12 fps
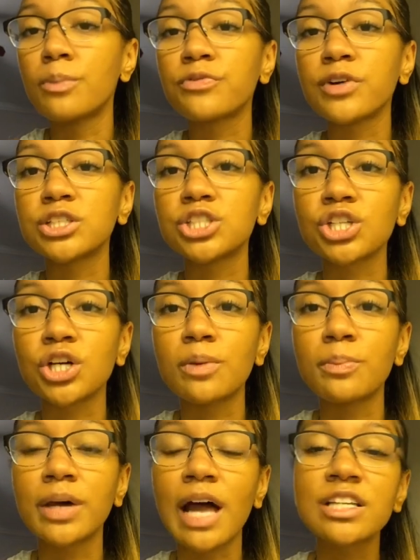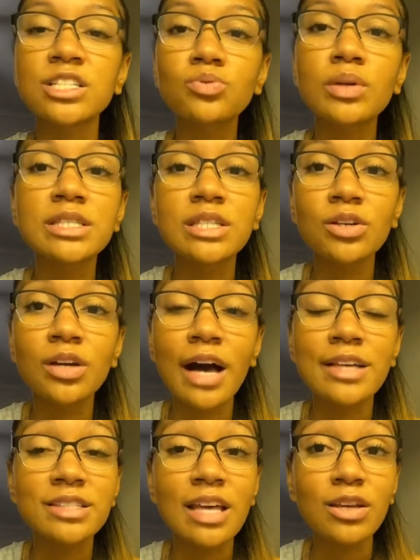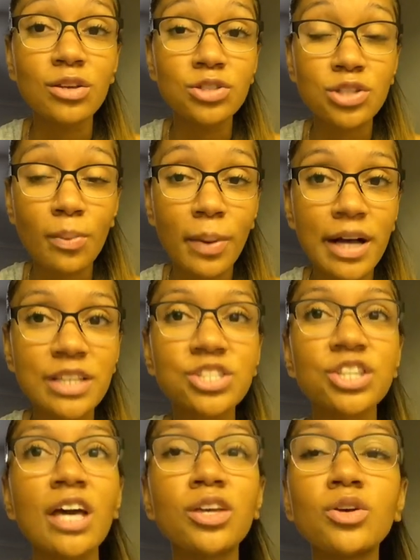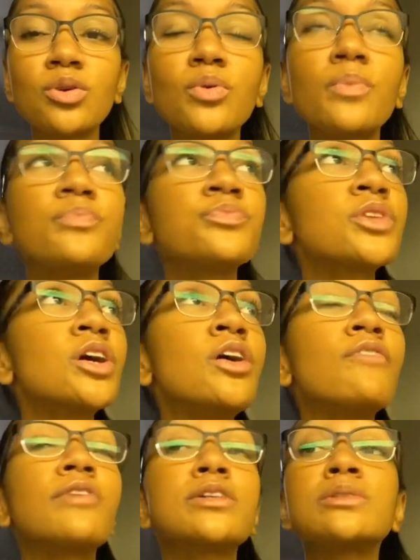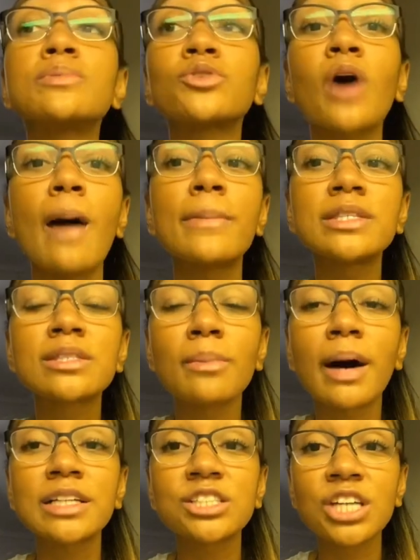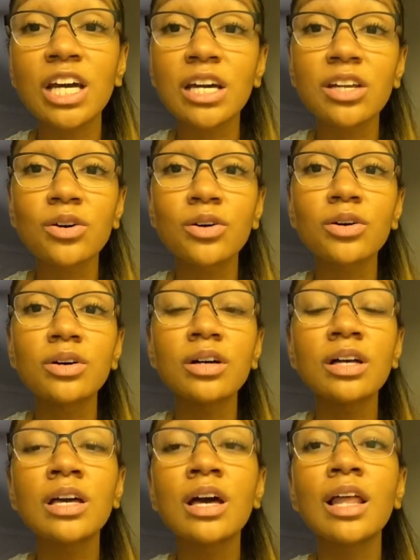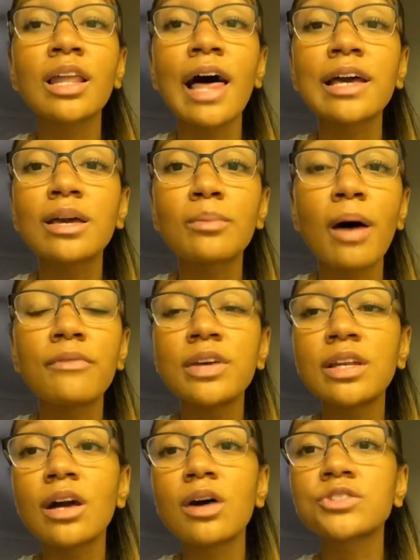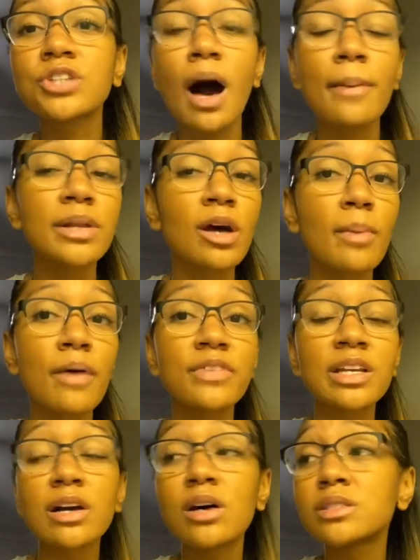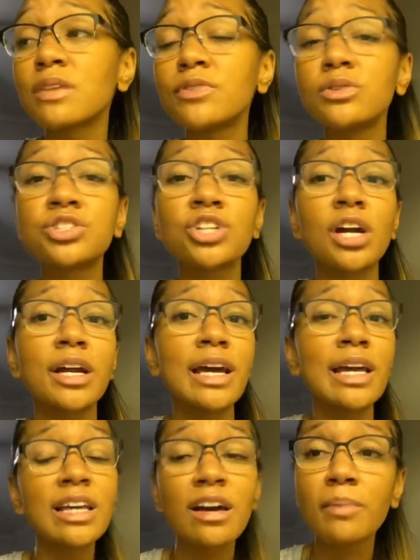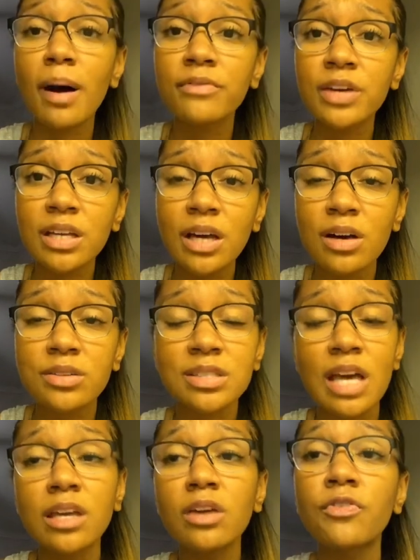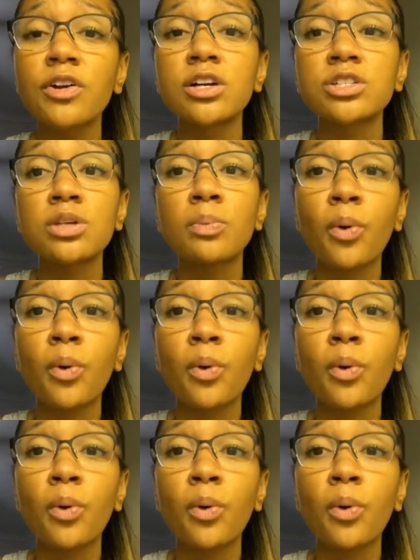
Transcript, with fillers: But I just want to tell you guys thank you so much. Thank you for subscribing to my channel, liking my videos, comment on my videos. If you shared any of my videos, thank you for your support.